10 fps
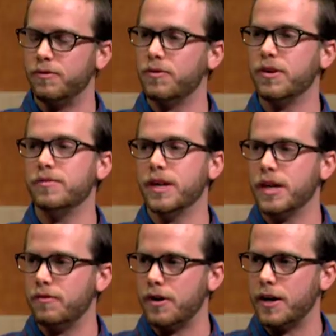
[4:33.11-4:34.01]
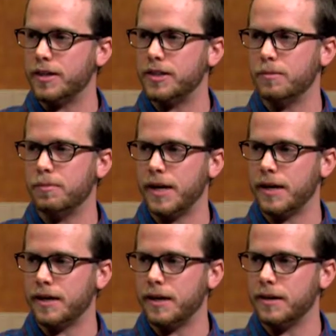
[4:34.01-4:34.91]
free van rides and
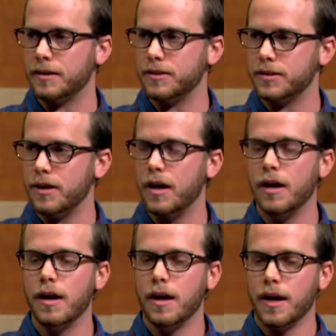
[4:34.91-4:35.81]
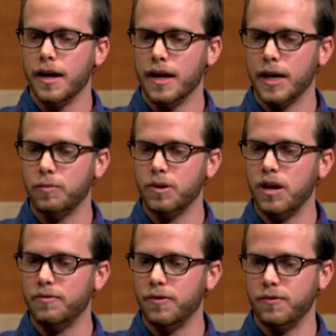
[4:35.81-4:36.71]
pancakes. And we
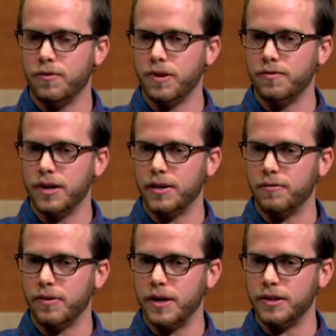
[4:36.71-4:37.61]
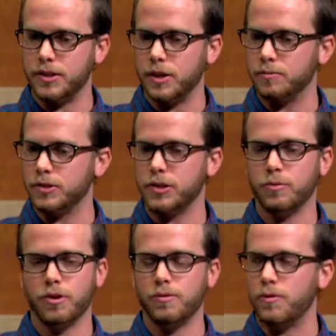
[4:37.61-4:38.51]
offered free van rides almost
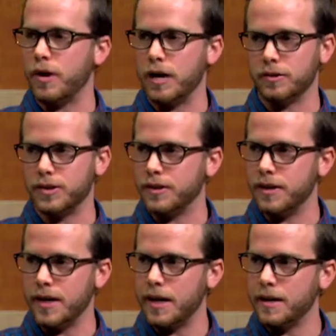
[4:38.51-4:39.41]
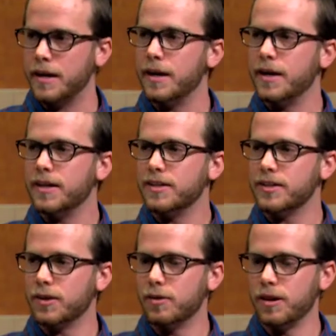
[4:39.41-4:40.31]
24 hours of the day.
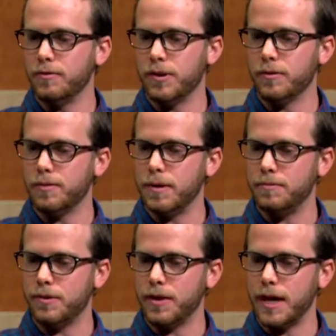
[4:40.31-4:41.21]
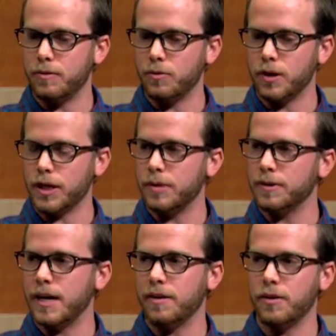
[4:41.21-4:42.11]
So if there were people that were
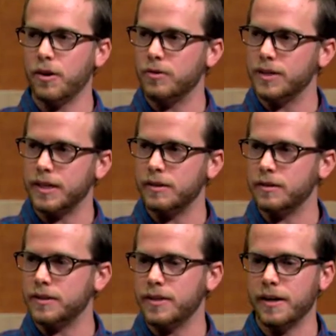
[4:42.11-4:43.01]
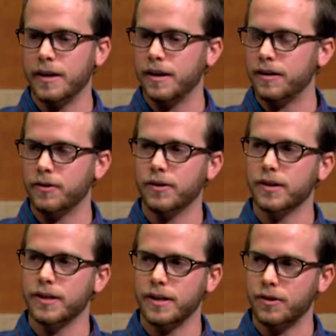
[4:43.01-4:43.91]
coming out of their hotels and they needed to
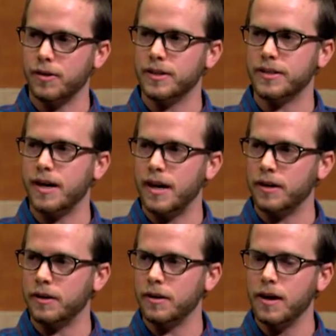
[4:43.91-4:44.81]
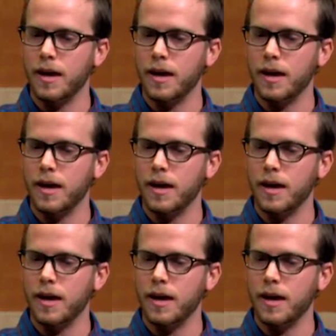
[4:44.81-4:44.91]
get across the island,